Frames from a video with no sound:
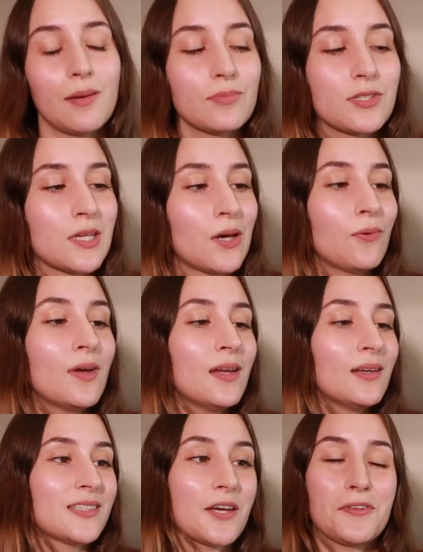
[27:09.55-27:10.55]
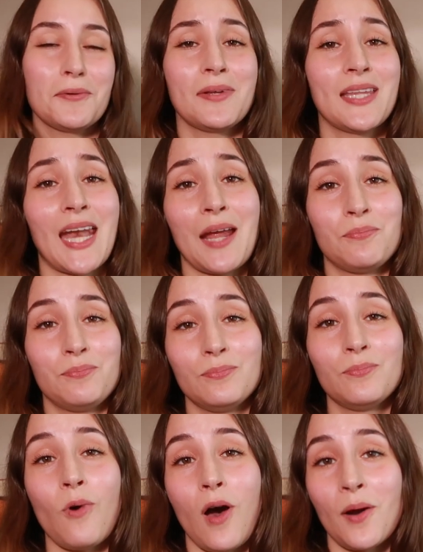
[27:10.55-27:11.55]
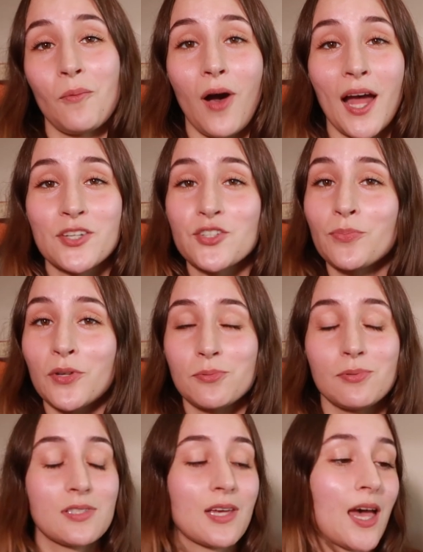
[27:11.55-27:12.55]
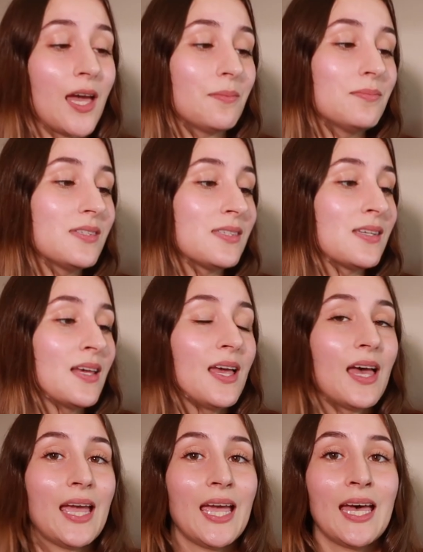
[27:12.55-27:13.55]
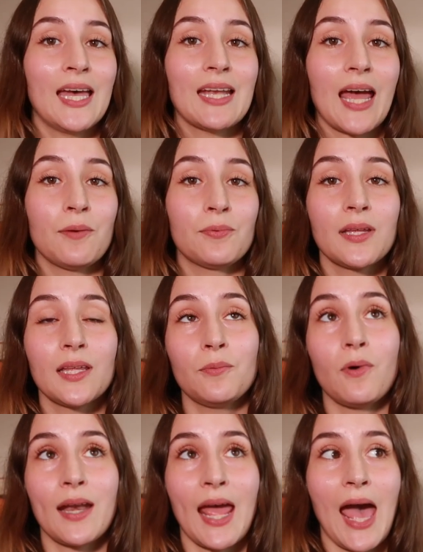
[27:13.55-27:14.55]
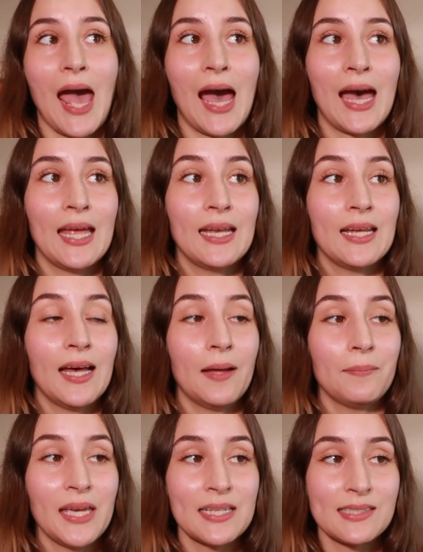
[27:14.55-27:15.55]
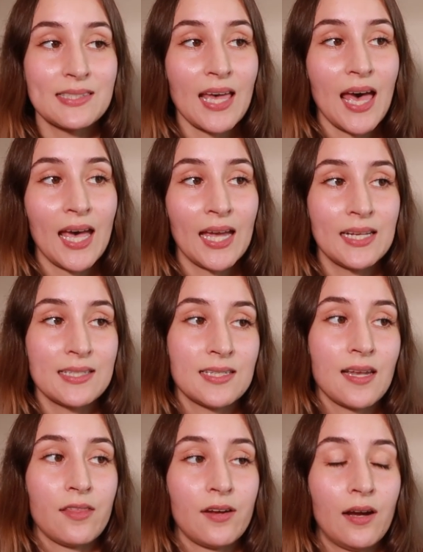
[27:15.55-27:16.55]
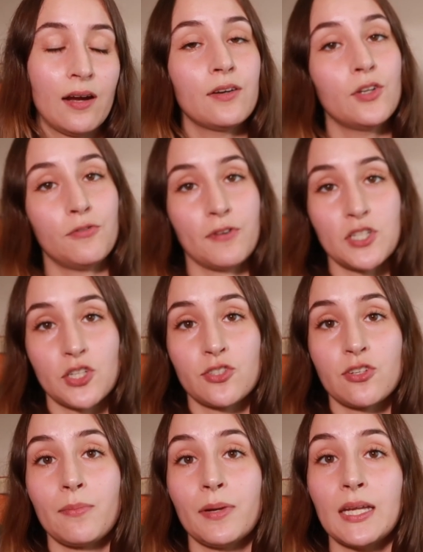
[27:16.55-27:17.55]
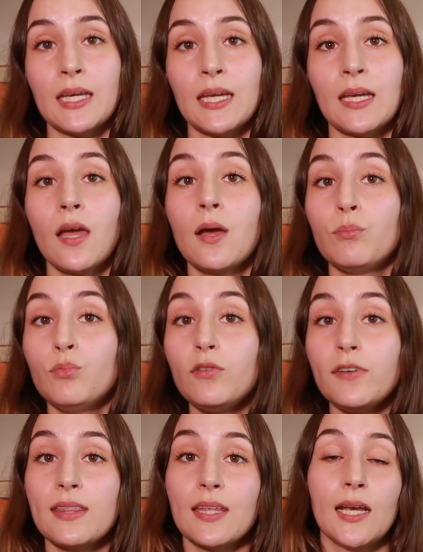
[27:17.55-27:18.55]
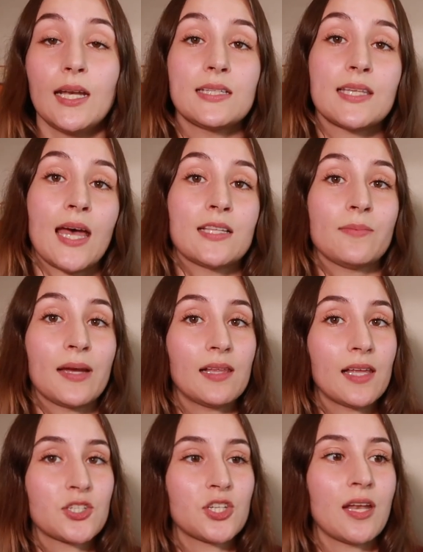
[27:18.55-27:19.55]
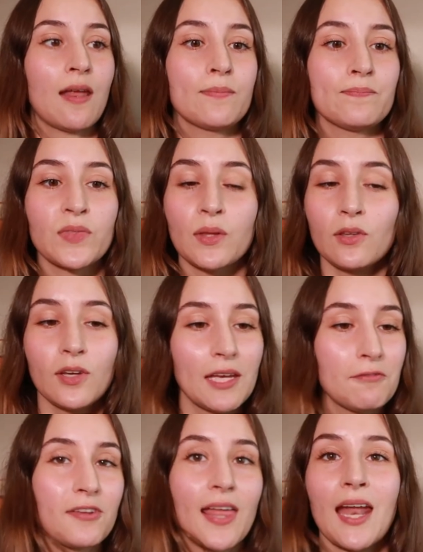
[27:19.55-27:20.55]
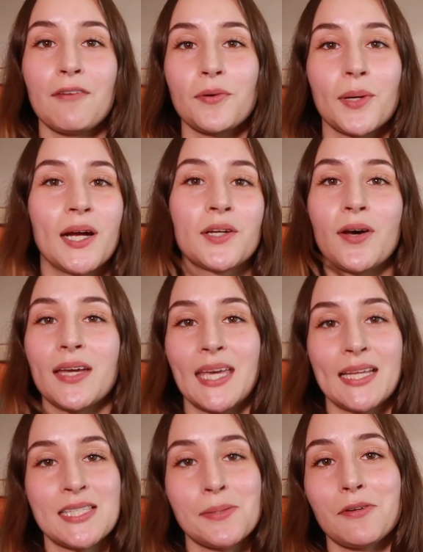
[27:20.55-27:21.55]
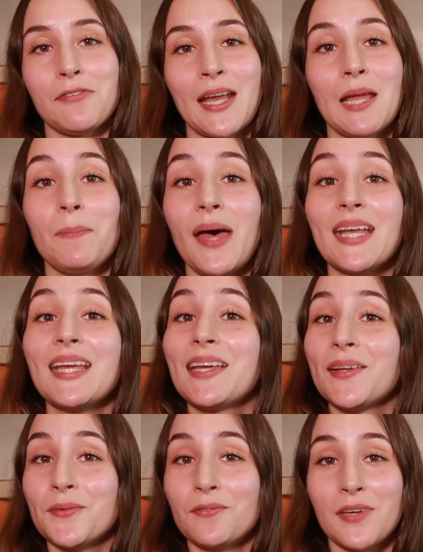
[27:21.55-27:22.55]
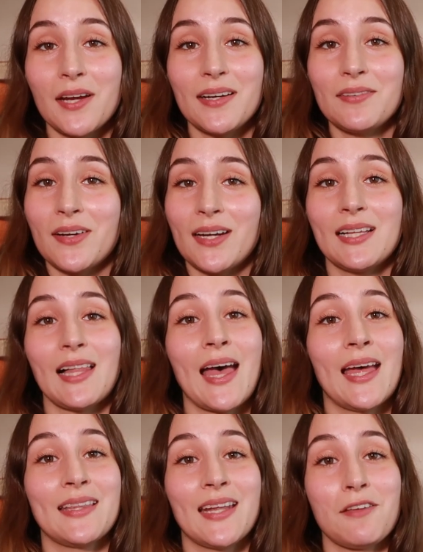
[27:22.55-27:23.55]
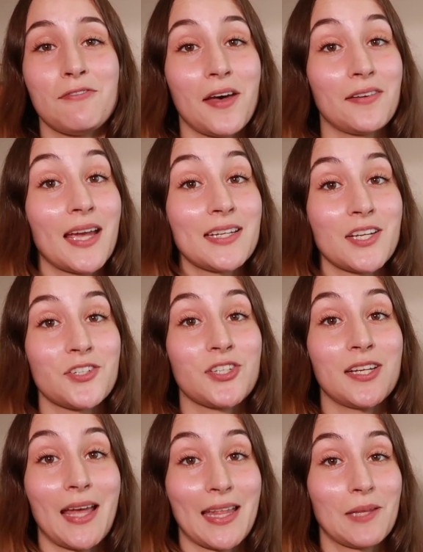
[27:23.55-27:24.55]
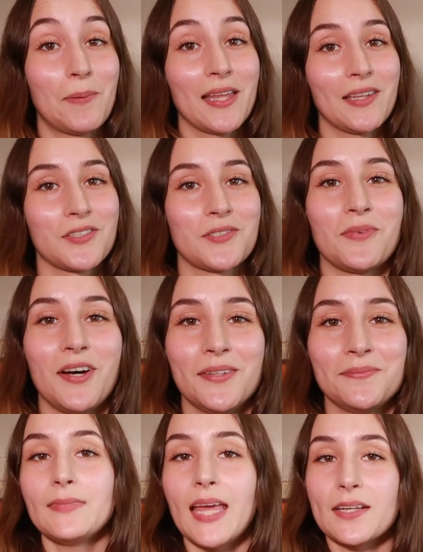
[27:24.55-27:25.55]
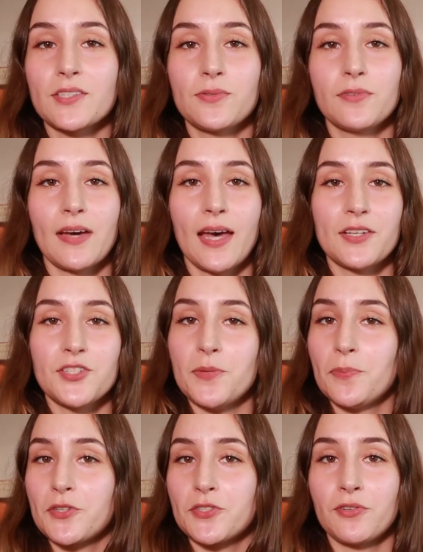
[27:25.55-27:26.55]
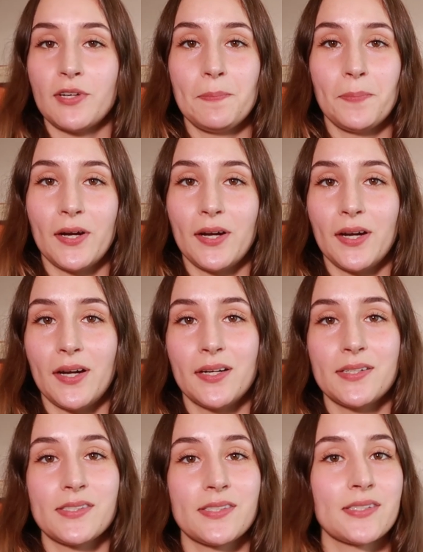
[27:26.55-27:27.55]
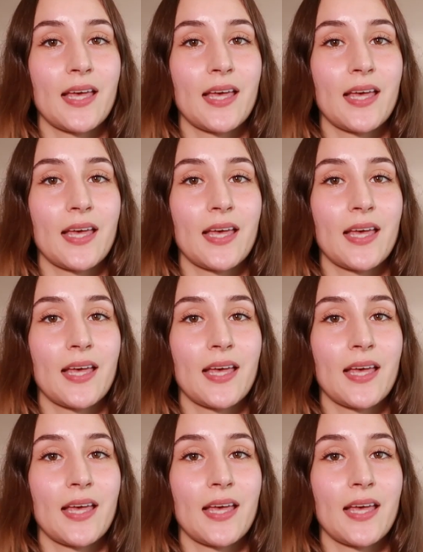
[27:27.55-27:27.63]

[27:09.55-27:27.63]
So, definitely one that I want to watch multiple times. And I really want to add, Inside is another new French Extremity movie that I need to add to my collection. I'm looking for that everywhere I go. I can't seem to find it, but very, very glad that I found High Tension at the Peddlers Mall. Next, we've got Jeepers Creepers.